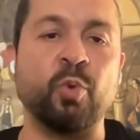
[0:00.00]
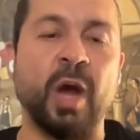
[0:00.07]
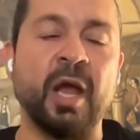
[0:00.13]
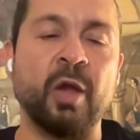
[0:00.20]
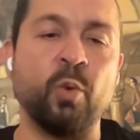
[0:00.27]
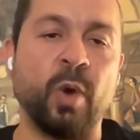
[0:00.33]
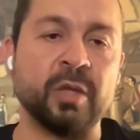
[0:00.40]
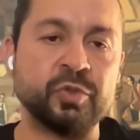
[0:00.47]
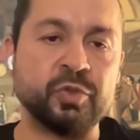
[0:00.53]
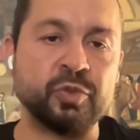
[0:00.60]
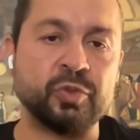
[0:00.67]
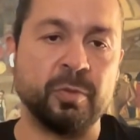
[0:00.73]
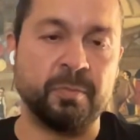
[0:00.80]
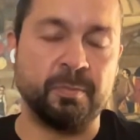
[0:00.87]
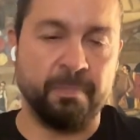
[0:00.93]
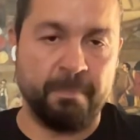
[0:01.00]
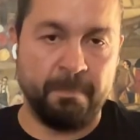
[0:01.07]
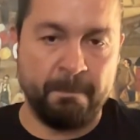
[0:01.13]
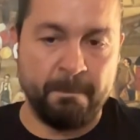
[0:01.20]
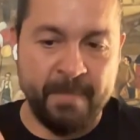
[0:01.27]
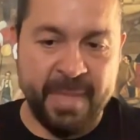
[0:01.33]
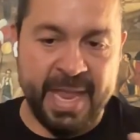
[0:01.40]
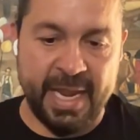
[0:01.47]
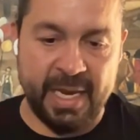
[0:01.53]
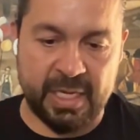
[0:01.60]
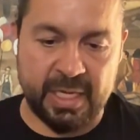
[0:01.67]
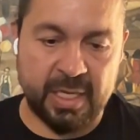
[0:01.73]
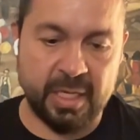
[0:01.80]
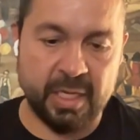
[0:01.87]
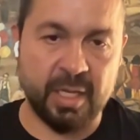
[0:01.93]
I want to make
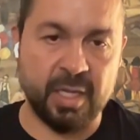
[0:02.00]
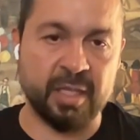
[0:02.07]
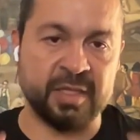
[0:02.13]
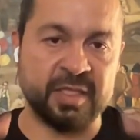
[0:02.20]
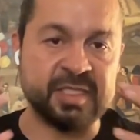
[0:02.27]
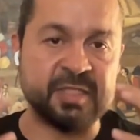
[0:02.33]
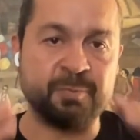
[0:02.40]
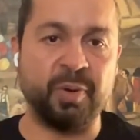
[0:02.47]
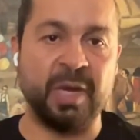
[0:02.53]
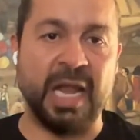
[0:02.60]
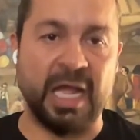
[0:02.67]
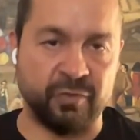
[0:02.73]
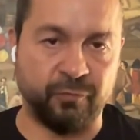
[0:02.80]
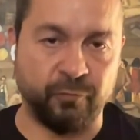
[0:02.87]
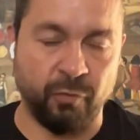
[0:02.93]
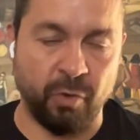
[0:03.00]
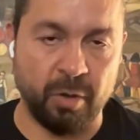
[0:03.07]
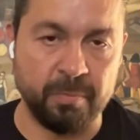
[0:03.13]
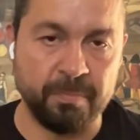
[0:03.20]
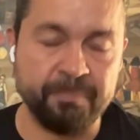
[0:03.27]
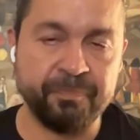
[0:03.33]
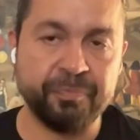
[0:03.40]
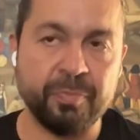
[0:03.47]
this platform,